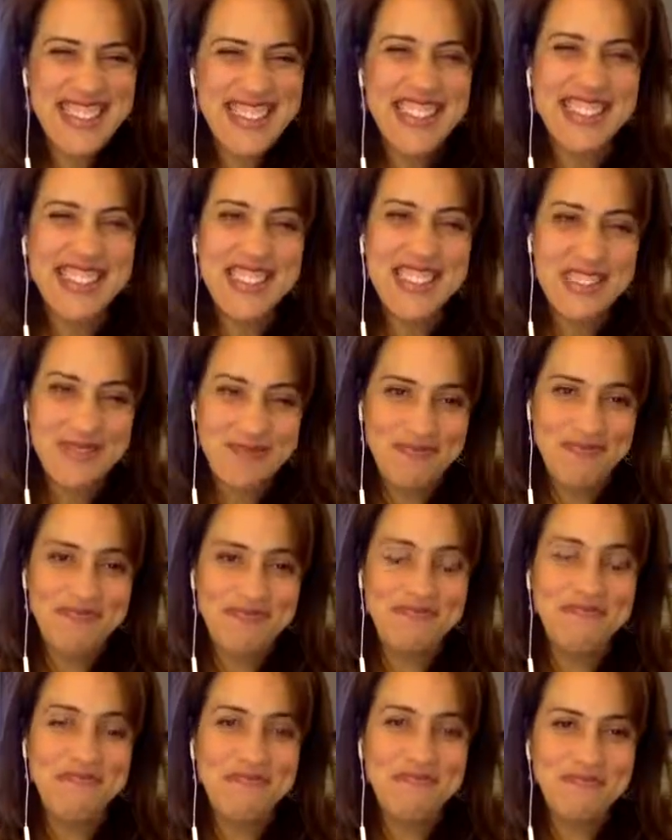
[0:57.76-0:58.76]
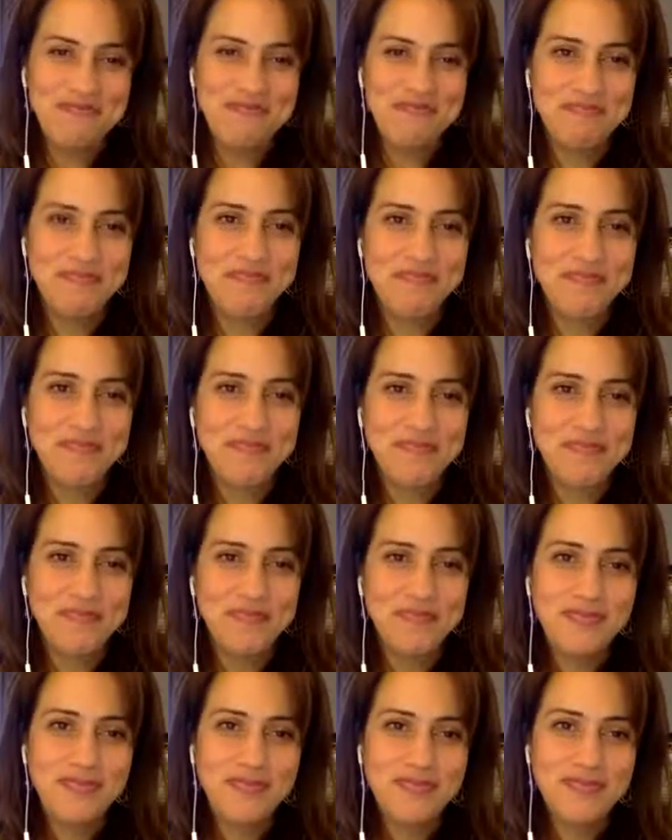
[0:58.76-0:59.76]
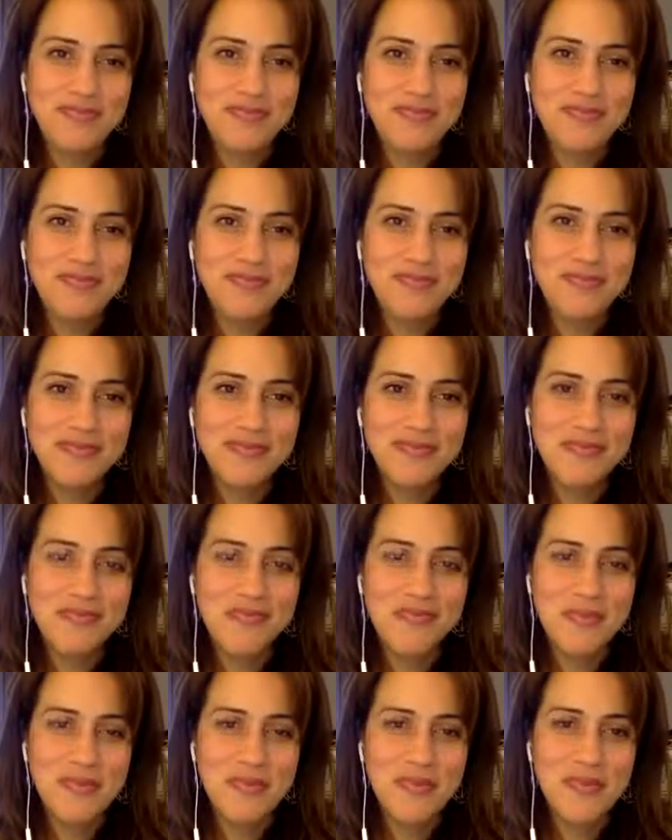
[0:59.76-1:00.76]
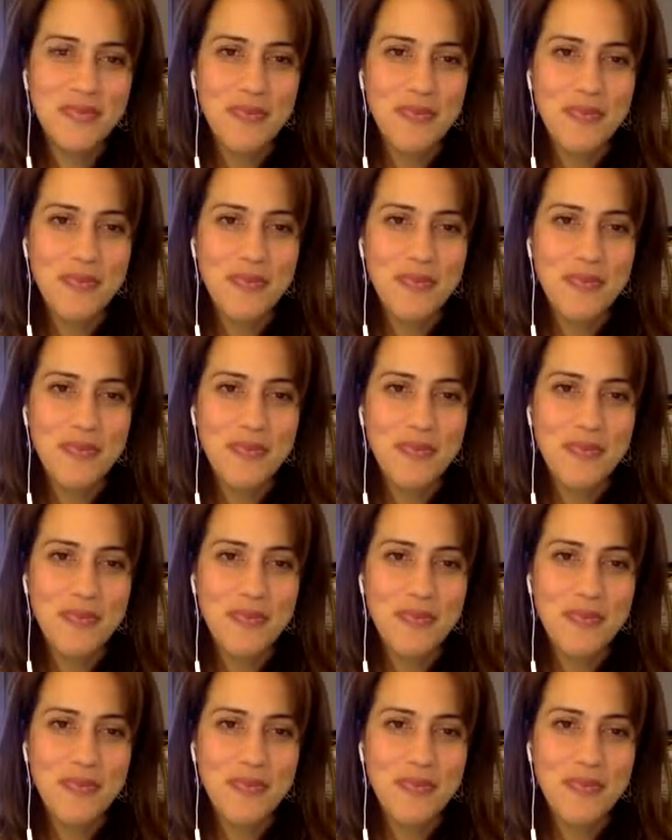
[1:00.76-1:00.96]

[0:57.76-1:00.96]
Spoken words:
No words are spoken by the person on screen.